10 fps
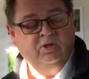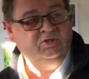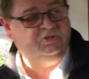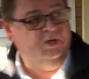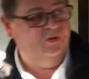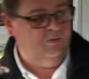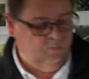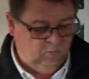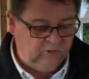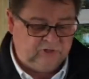So
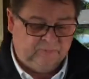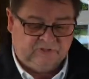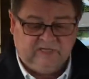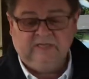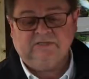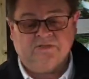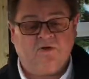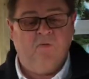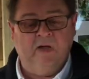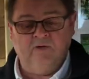once your potatoes
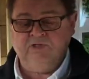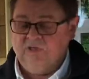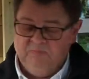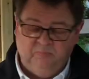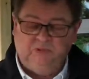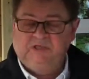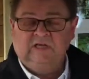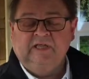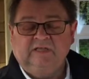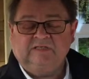come out, you can put your
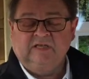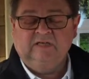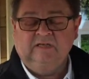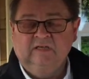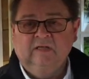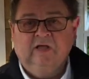leeks in,